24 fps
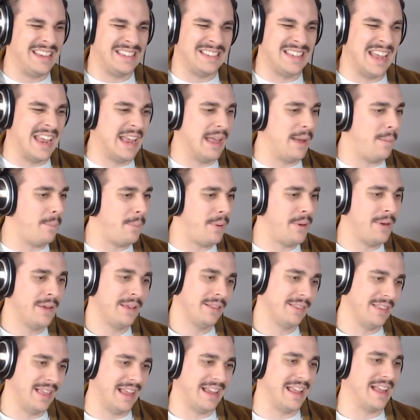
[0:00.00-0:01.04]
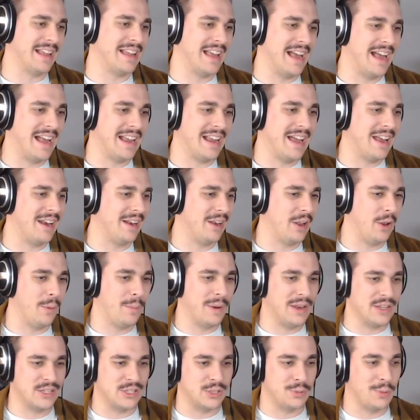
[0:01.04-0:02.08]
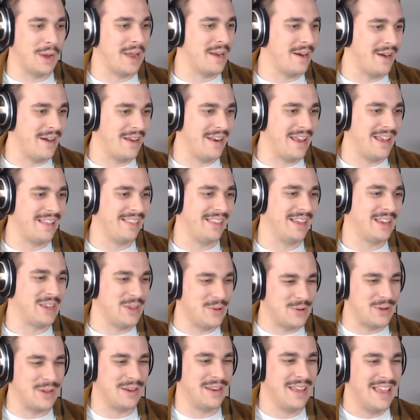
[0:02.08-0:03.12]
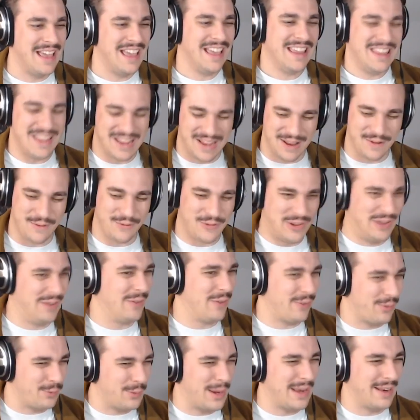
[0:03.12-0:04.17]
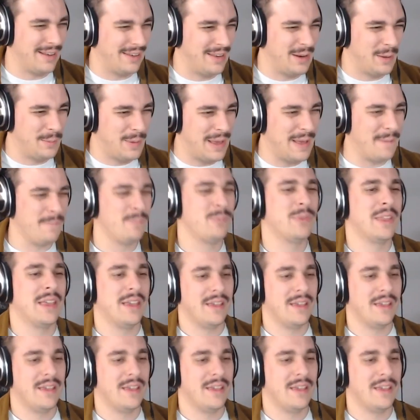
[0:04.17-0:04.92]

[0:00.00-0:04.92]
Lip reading: damp, like a guy got a little bit of sweat on it, like you can feel the sweat a little bit,